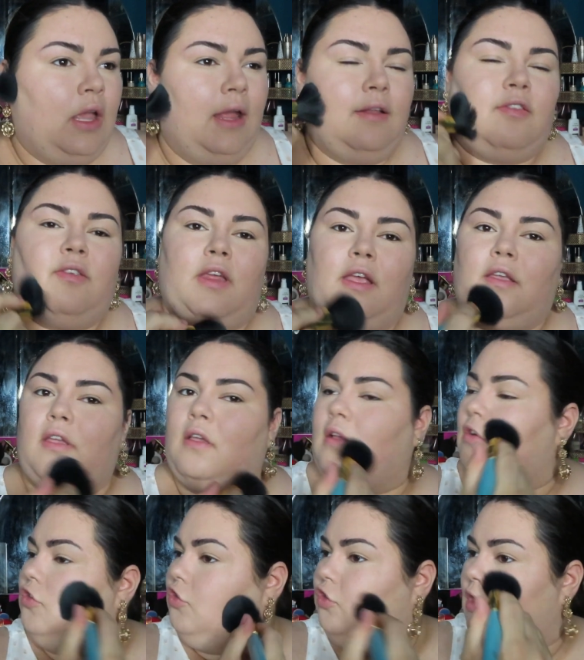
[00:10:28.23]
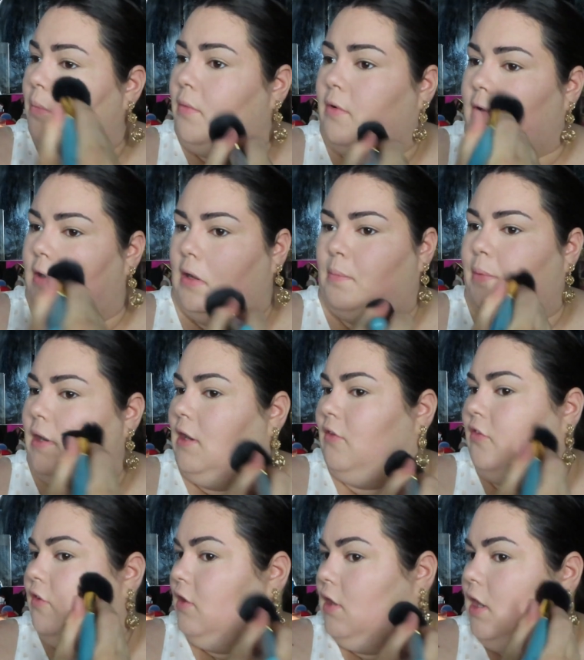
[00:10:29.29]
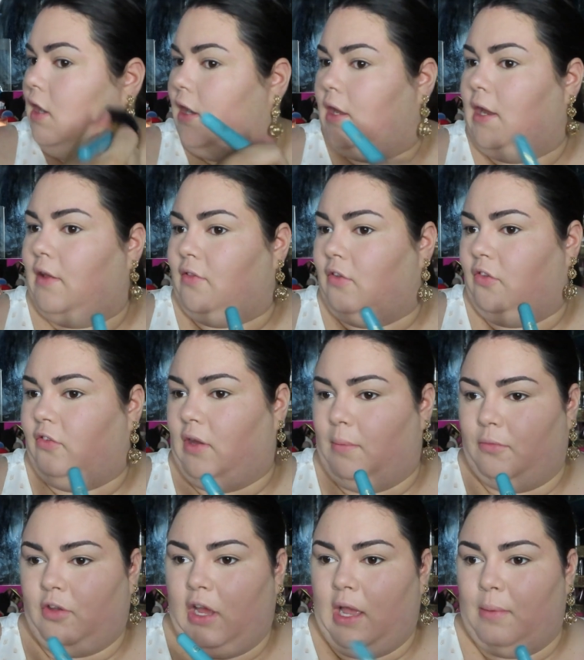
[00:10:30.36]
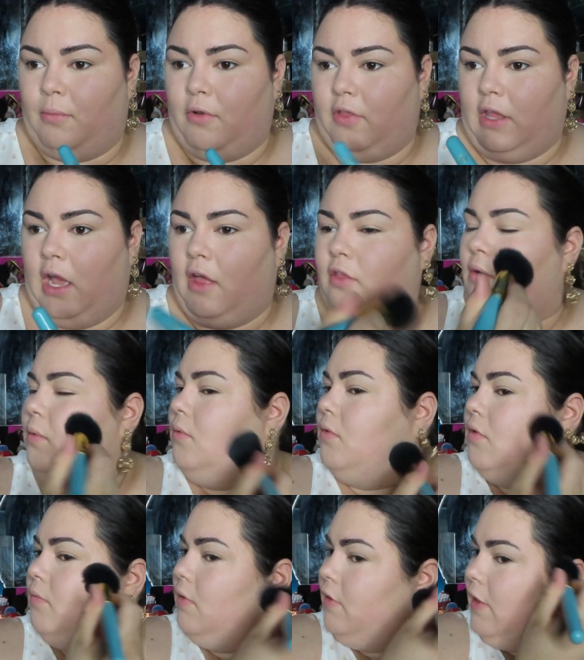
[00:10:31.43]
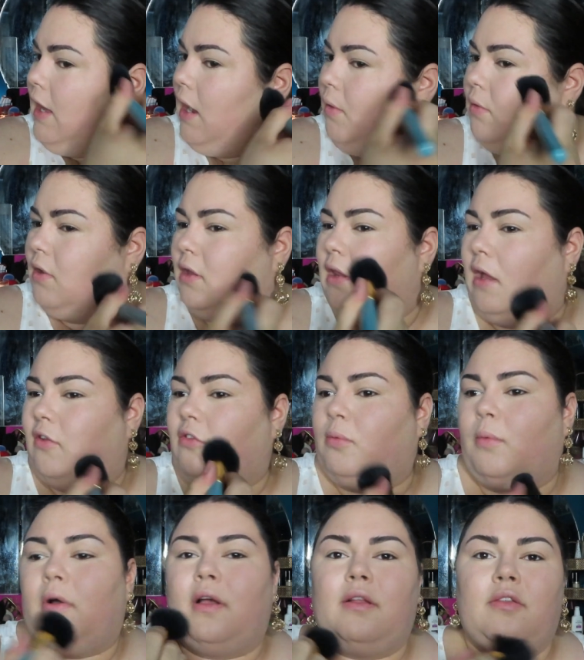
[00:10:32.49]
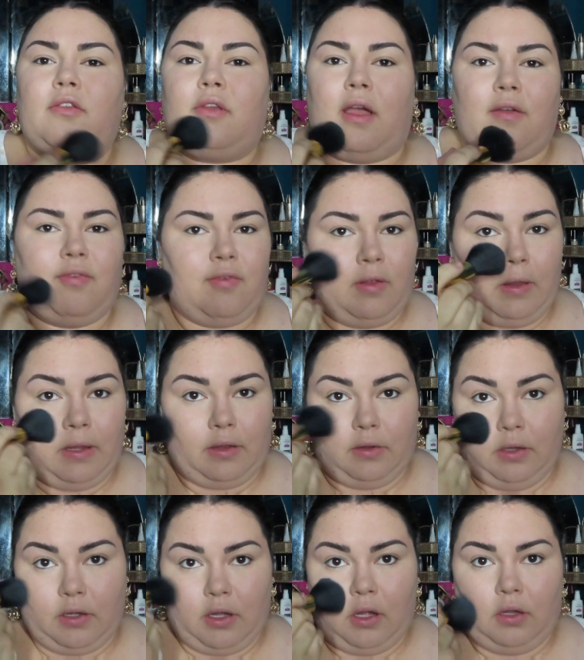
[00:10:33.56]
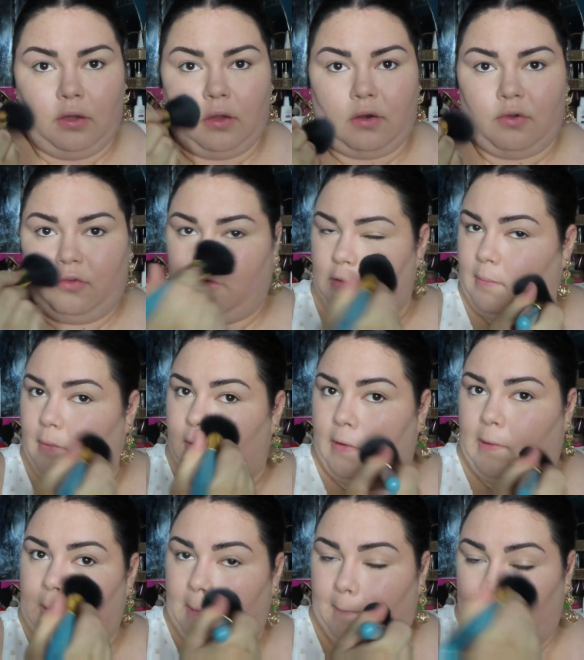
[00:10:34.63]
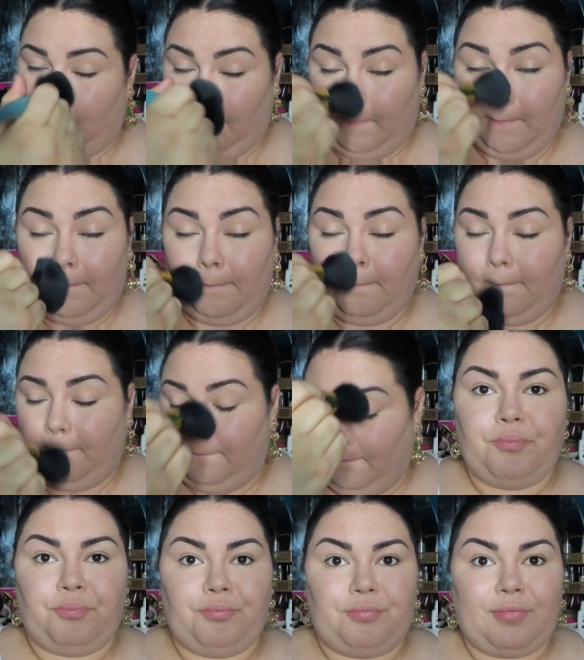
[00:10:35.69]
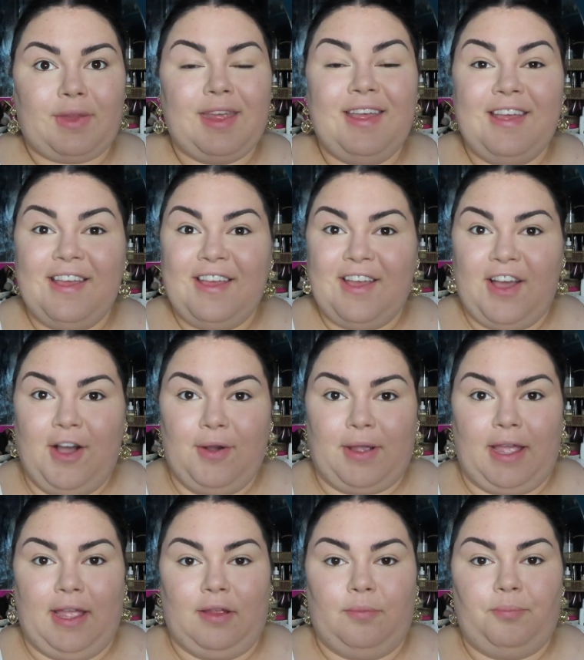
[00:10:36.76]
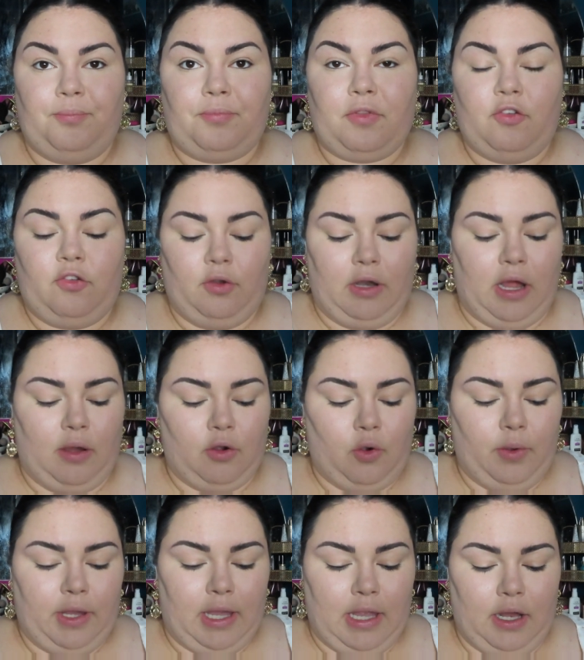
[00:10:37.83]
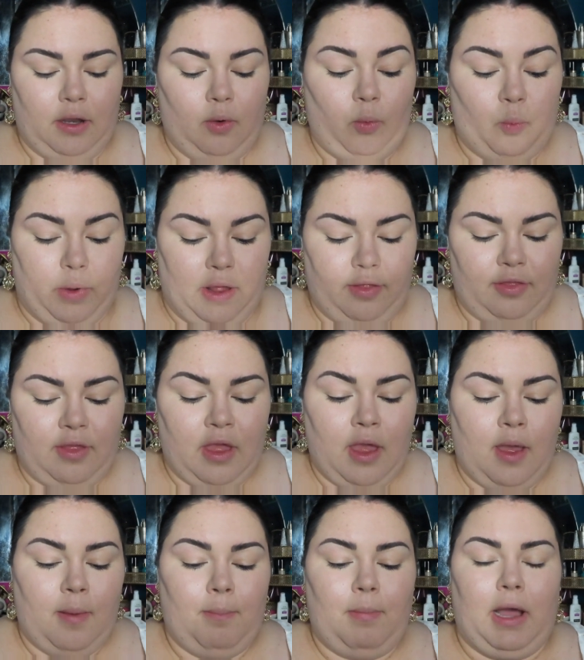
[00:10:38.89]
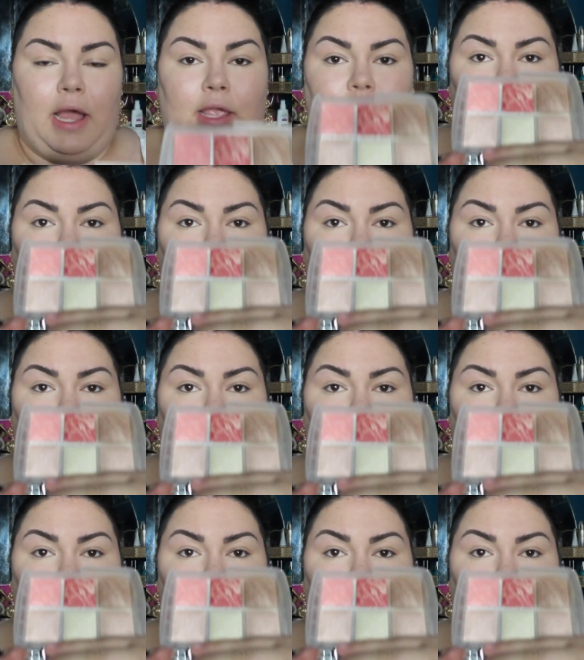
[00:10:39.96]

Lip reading: it's like shimmery, but it's not at the same time. Where the Hourglass ones, I feel like look a little shimmery, you know what I'm saying? Okay, so now going in with my